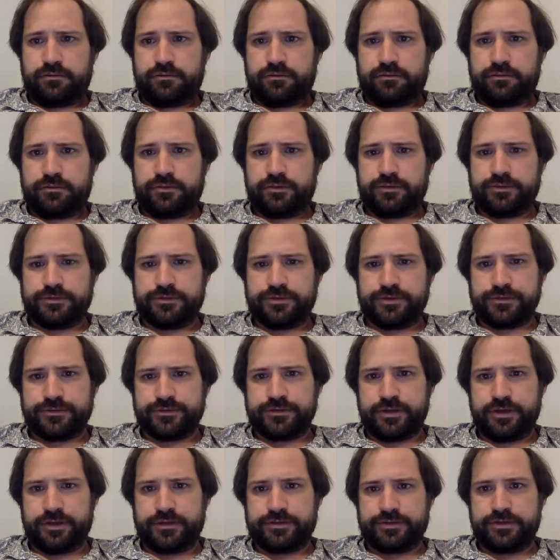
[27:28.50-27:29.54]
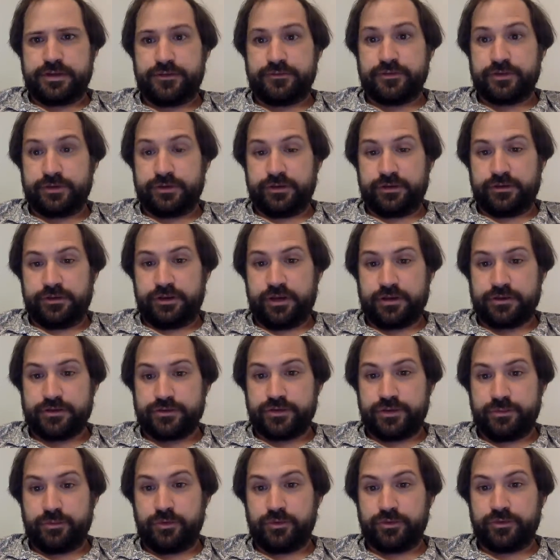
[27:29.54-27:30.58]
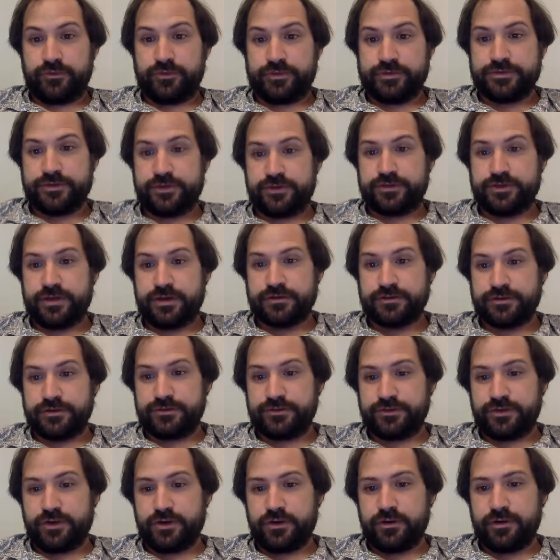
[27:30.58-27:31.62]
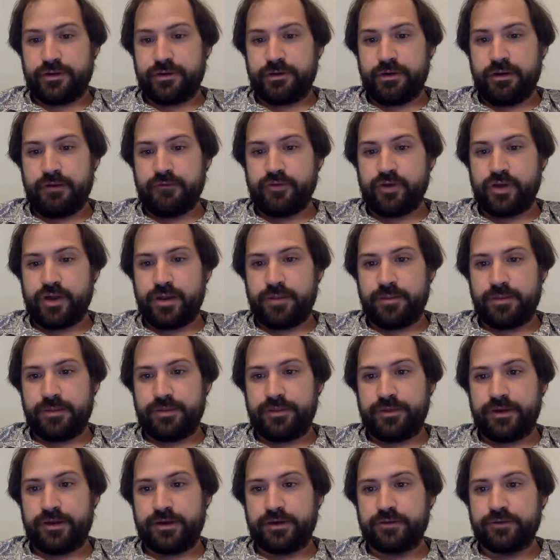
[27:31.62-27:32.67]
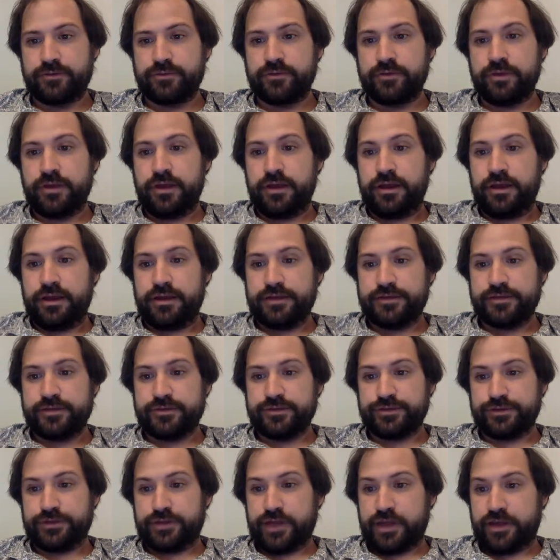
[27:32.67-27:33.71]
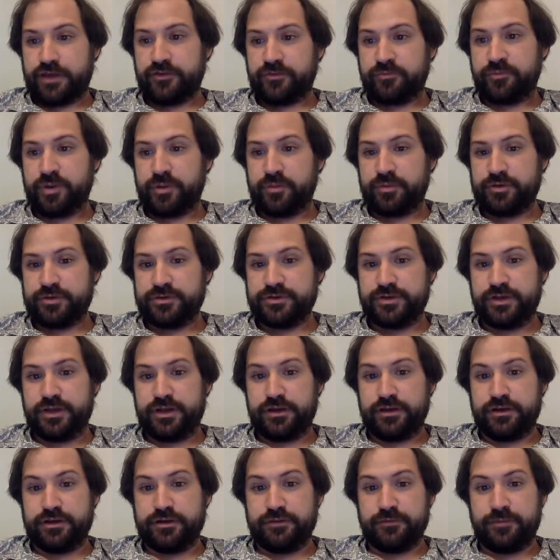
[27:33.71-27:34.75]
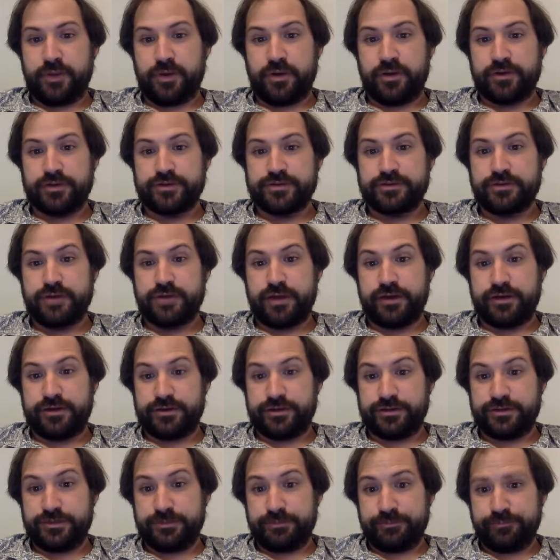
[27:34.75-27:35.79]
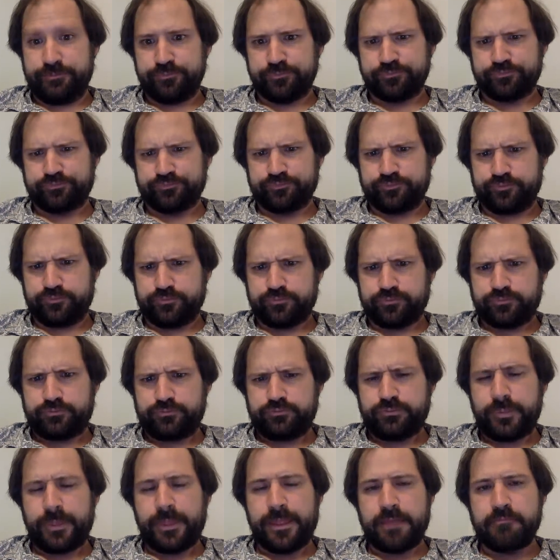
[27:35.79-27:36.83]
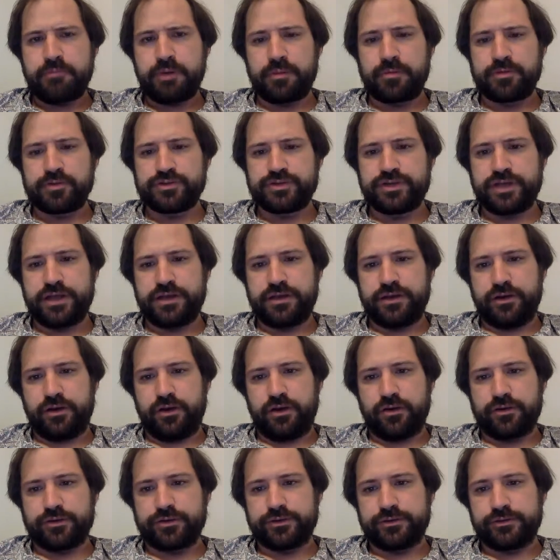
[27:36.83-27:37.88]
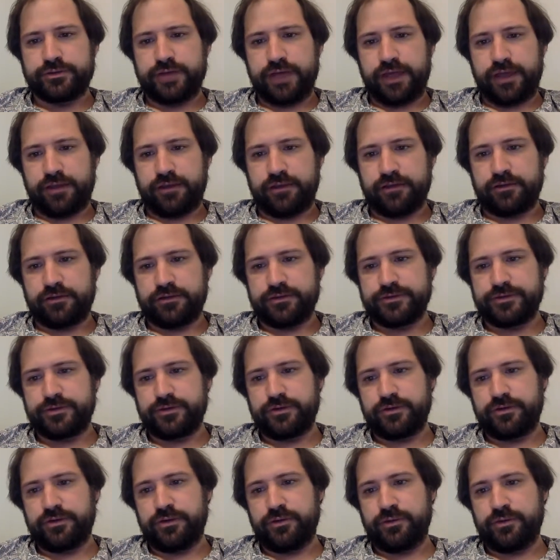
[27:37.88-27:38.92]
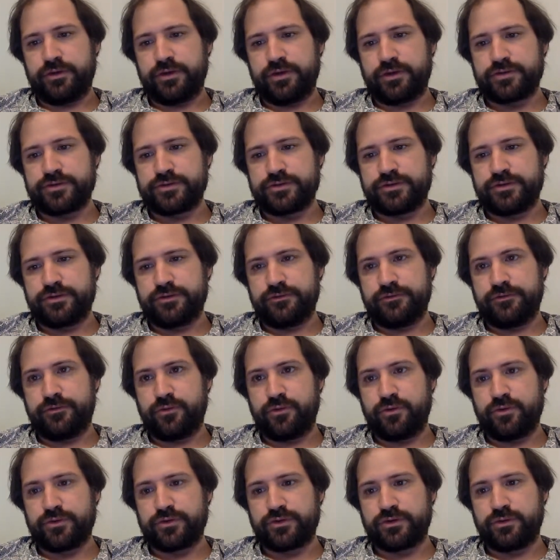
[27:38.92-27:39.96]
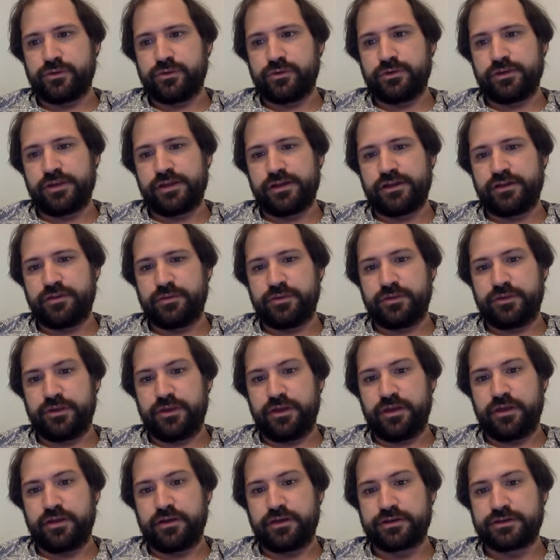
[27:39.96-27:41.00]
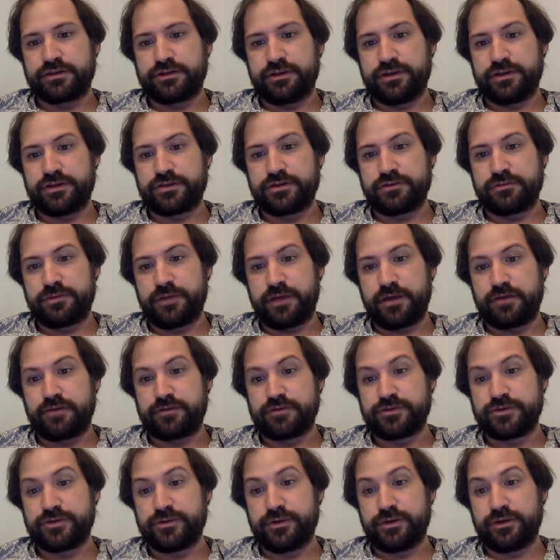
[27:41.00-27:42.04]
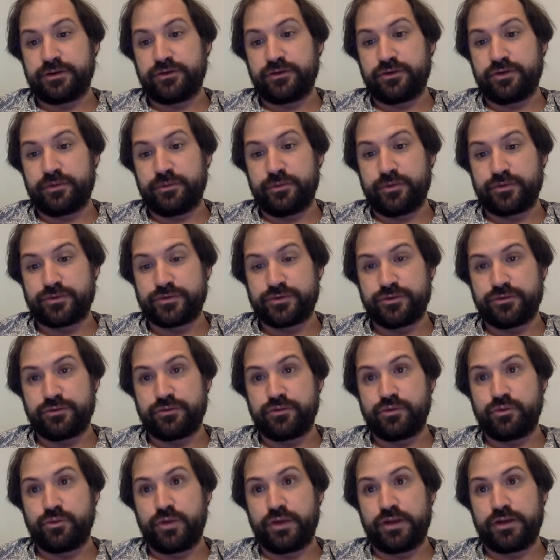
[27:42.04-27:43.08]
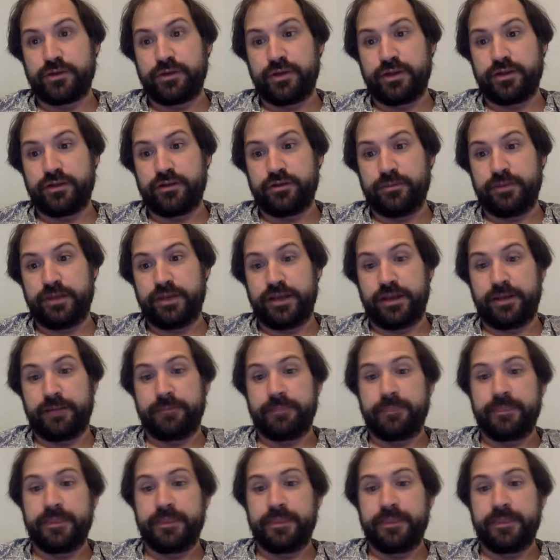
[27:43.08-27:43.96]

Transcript: So this is still slide 17, actually. Both of these suggestions are, however, hypothetical, as there is a lack of published data comparing strategies. Published data are also lacking concerning the reductions in force correlated to the head oscillation patterns during locomotion through wet granular media.